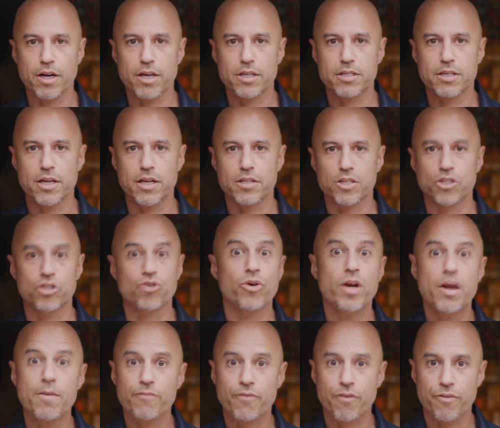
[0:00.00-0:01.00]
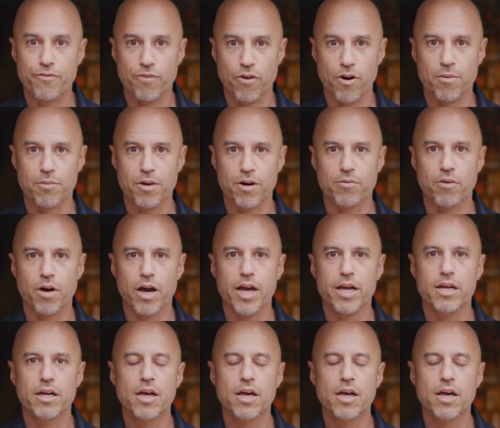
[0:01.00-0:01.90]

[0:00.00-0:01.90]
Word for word: It's it's a dream for pharma, right?